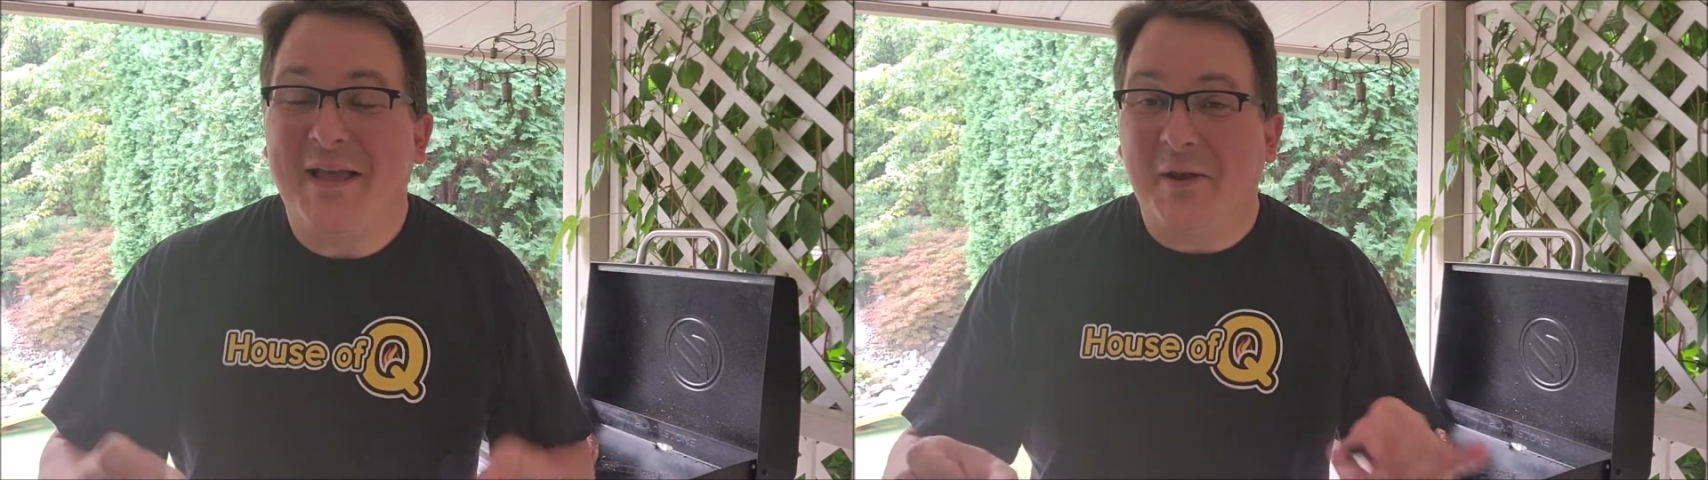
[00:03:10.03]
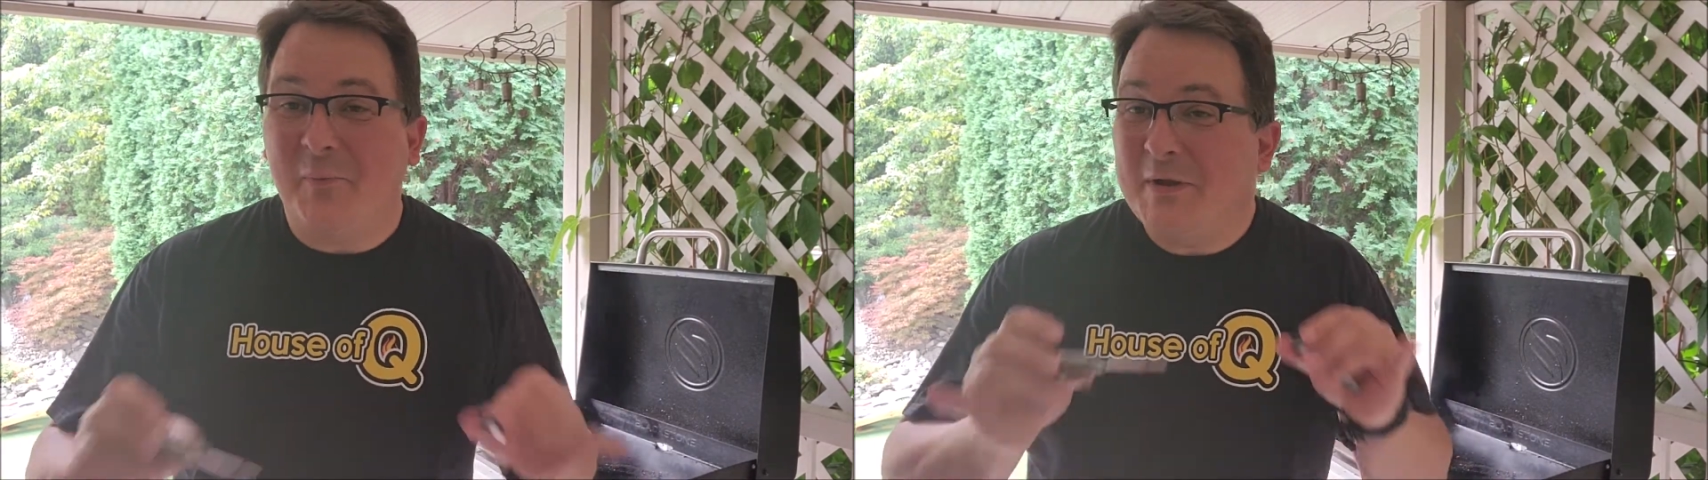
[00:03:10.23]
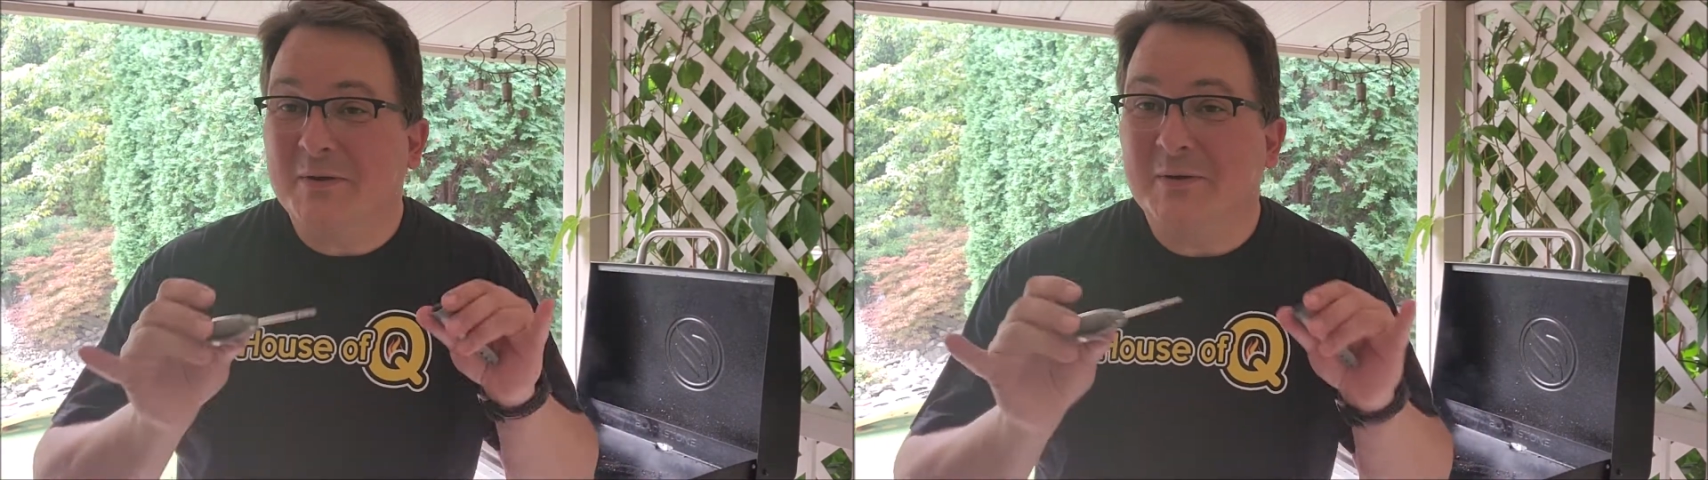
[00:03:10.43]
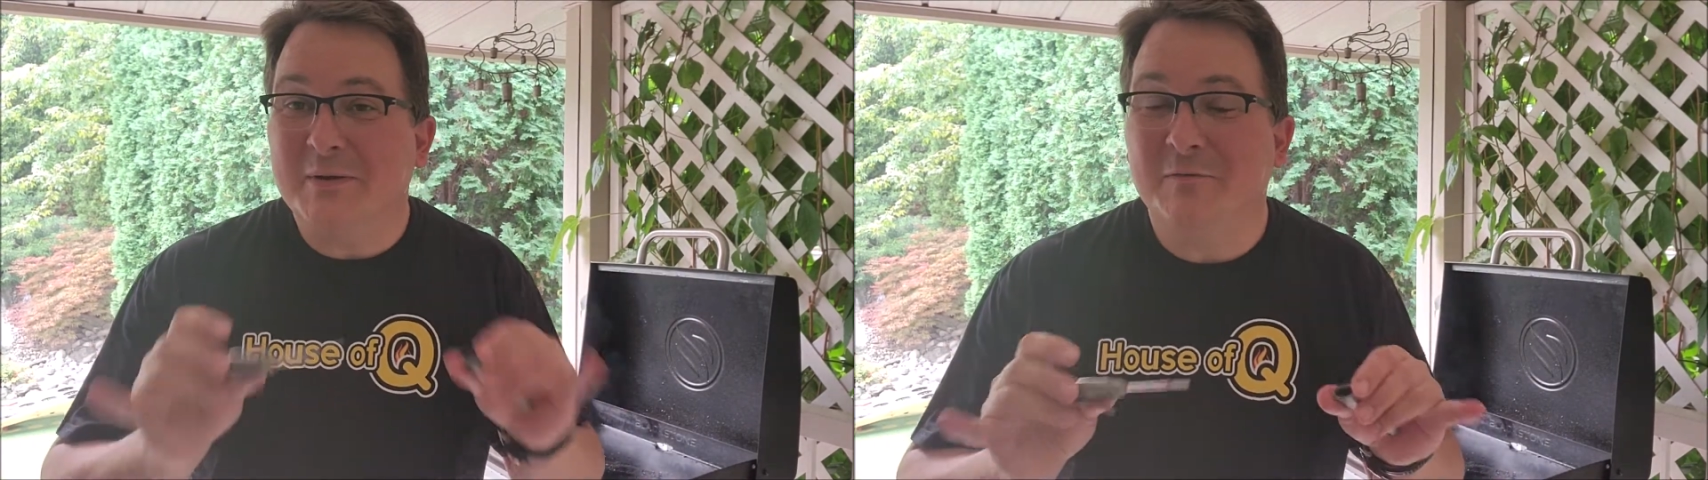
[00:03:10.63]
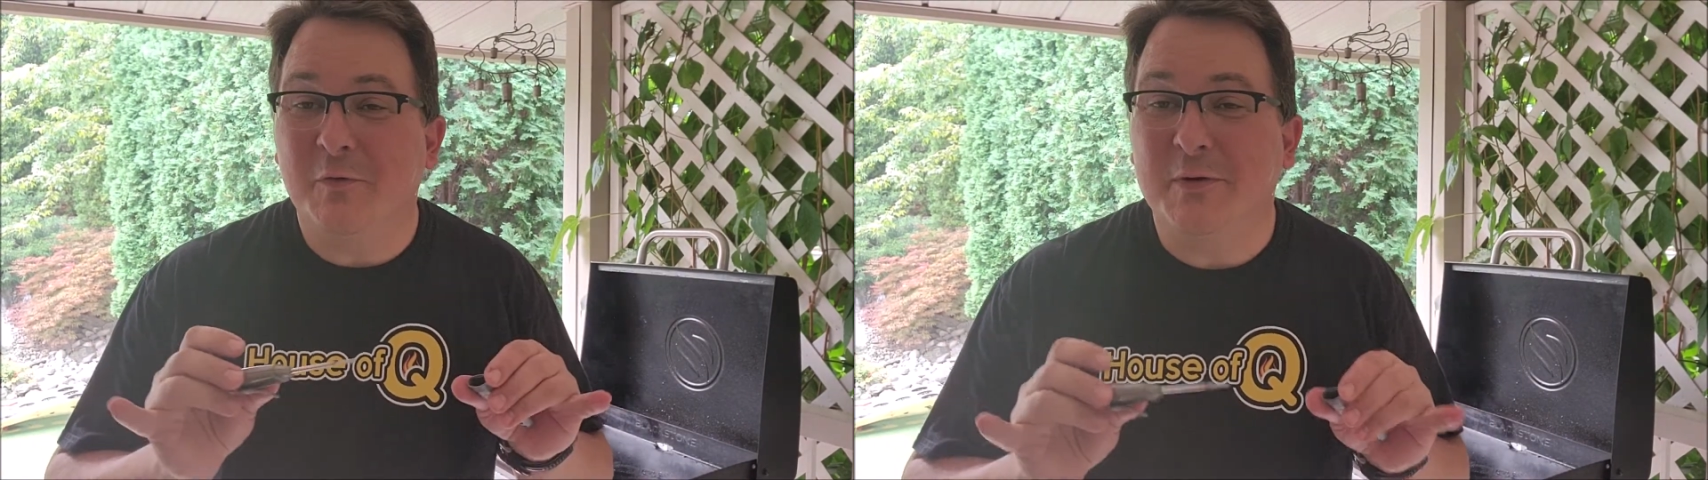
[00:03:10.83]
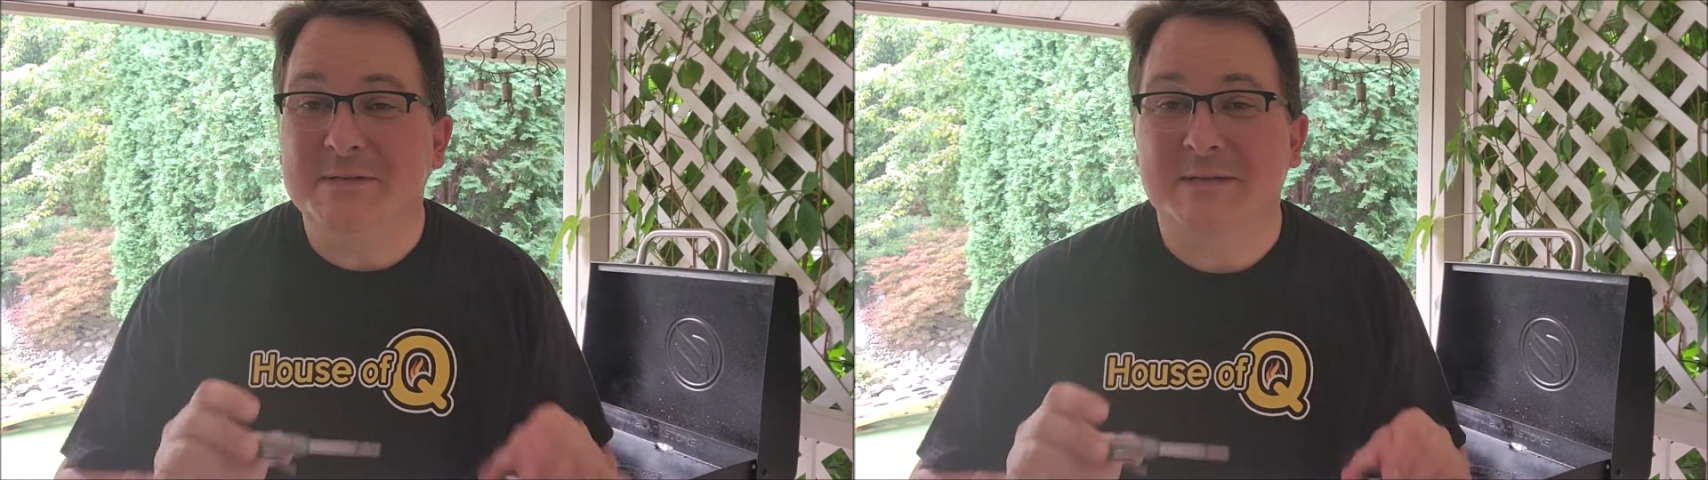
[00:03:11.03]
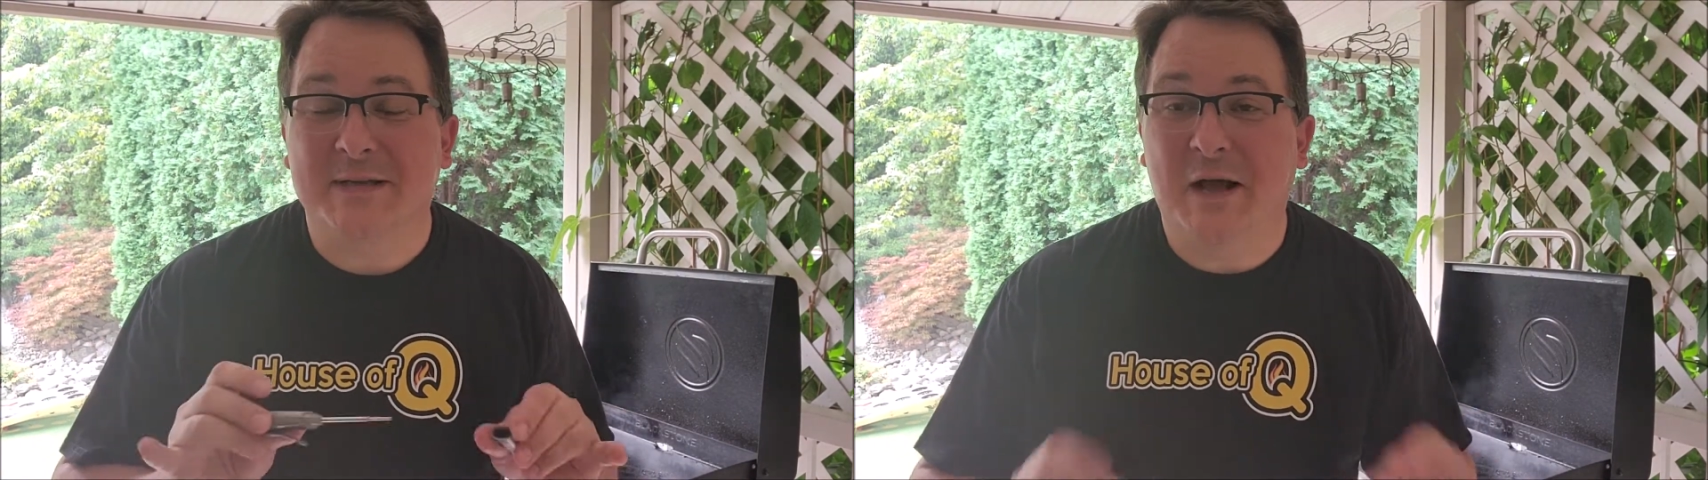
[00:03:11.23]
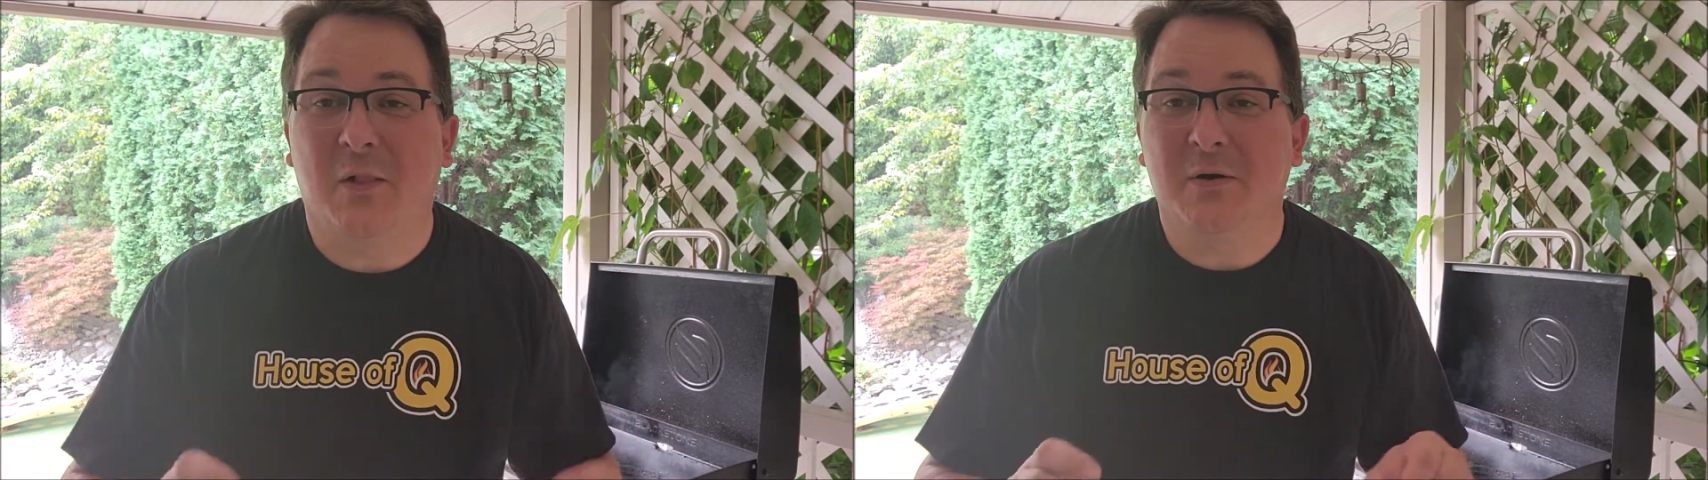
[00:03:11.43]
And what you're looking for is the
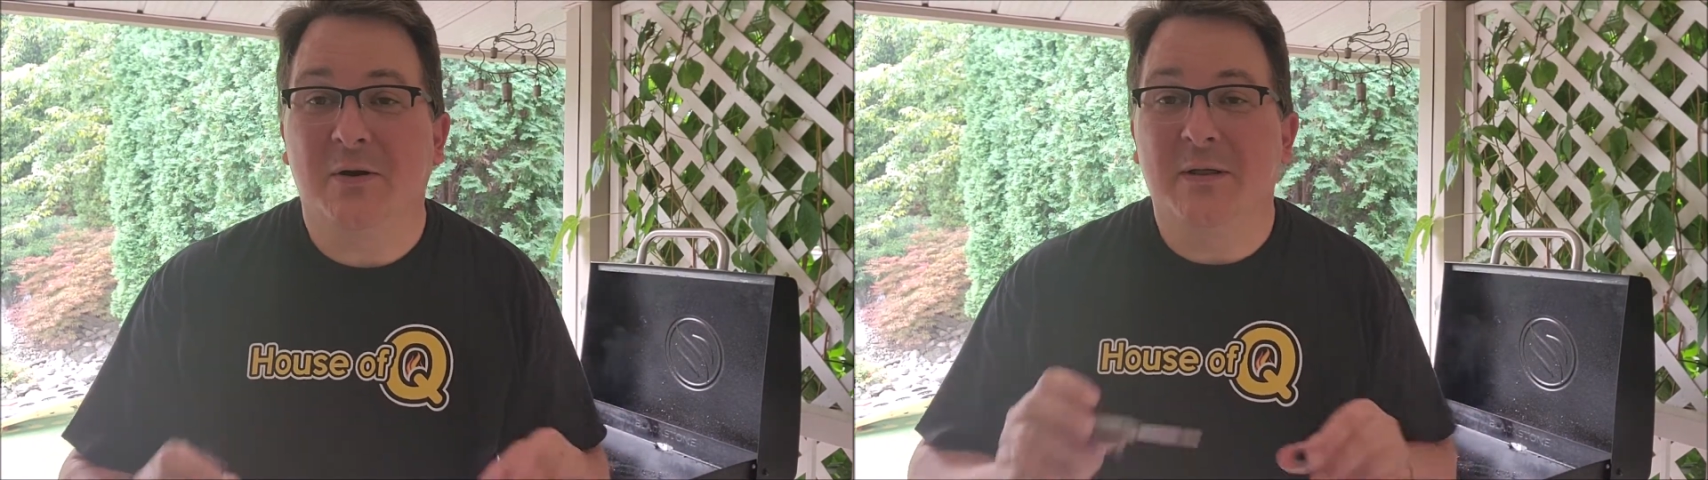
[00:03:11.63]
color